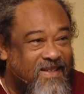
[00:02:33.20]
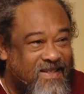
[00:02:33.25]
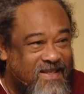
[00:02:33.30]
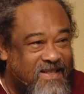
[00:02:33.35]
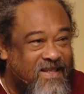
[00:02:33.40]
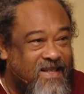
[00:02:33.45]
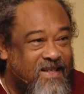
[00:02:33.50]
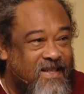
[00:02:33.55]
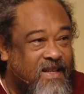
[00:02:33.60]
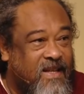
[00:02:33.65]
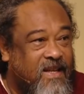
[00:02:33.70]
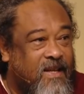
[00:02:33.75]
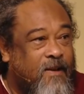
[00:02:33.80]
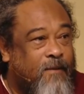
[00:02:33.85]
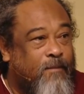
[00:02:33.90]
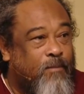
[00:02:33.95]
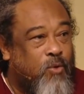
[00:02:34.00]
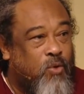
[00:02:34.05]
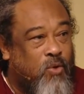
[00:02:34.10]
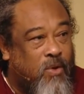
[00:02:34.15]
isn't it?
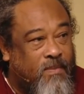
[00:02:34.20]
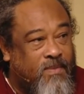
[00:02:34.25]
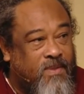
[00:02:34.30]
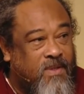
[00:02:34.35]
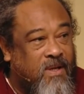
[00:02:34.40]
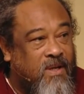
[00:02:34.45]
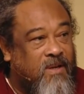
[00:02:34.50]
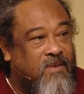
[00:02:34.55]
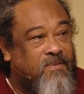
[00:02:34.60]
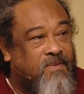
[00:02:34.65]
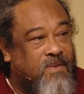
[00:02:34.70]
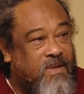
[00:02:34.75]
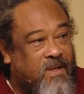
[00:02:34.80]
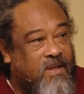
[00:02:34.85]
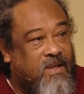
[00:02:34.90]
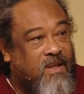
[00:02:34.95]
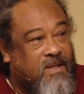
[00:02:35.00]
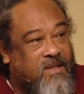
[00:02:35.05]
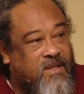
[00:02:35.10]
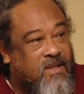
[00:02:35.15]
You observe
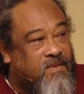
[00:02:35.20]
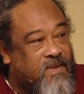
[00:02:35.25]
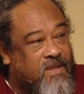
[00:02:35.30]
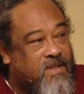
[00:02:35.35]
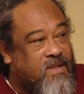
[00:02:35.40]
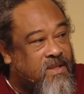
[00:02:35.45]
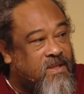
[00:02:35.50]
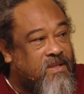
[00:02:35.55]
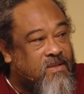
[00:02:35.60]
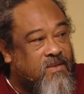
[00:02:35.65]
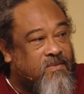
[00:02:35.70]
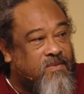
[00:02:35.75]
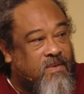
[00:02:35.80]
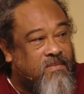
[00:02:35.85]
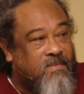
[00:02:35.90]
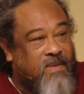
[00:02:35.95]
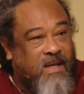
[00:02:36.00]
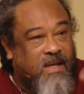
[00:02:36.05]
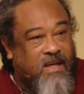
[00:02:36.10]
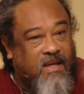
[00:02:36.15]
the activities of
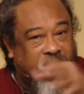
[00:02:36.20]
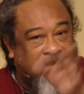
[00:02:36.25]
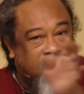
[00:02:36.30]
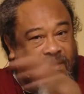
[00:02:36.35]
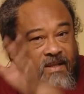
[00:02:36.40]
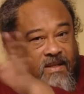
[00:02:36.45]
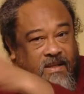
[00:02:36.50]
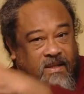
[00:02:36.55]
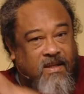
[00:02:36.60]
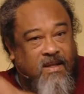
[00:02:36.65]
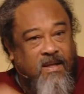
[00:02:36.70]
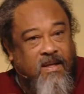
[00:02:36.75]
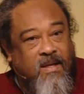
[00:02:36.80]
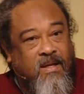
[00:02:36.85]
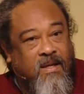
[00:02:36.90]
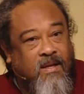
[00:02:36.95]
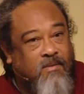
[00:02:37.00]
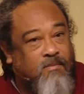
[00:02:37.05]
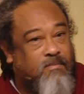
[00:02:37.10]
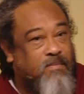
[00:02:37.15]
the mind
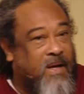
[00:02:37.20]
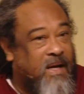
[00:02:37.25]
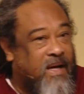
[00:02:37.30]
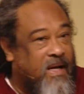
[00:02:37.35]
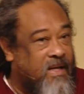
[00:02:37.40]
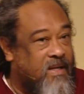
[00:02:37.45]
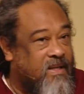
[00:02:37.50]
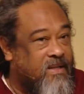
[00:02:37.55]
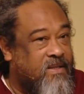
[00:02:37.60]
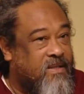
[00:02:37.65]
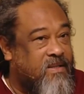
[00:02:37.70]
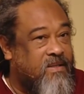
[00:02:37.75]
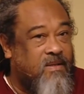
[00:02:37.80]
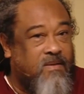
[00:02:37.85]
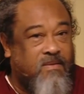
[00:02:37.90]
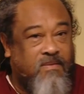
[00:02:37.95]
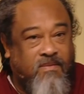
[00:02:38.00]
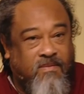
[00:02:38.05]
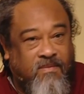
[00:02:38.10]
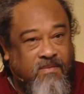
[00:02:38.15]
and past
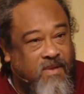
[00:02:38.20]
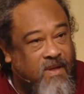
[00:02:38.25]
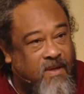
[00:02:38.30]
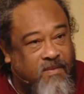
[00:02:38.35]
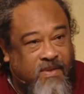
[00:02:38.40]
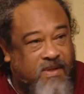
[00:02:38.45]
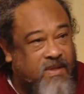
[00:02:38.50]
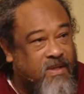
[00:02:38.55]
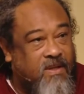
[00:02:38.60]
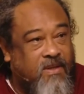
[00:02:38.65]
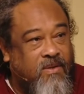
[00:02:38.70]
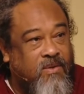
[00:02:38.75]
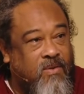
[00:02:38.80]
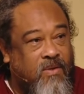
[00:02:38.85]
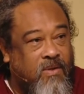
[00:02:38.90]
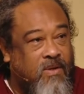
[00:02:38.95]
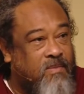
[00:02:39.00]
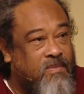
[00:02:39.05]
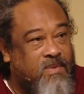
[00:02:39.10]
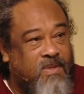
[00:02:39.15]
and everything
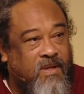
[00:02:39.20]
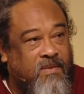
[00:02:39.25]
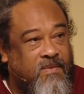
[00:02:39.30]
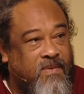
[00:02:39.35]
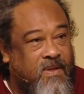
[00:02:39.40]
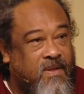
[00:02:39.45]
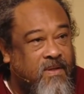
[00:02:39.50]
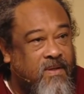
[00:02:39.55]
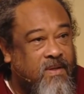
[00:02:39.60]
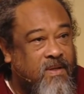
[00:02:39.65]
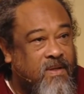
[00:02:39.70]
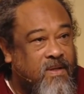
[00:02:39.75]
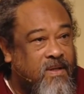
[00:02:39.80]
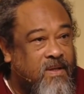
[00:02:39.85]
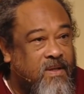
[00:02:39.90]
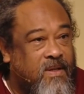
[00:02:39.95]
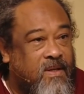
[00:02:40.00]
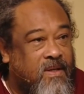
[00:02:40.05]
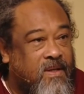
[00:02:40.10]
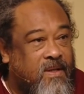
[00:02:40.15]
you're observing,
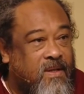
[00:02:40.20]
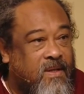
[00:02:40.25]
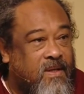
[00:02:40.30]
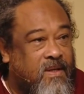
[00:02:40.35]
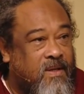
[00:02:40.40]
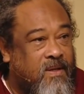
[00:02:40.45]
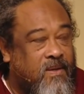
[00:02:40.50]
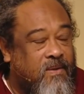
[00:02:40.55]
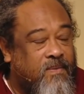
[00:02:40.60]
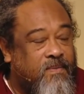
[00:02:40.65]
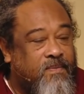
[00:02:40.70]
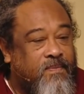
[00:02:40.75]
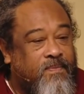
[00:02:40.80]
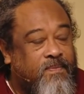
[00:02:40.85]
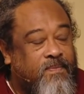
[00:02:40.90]
you know?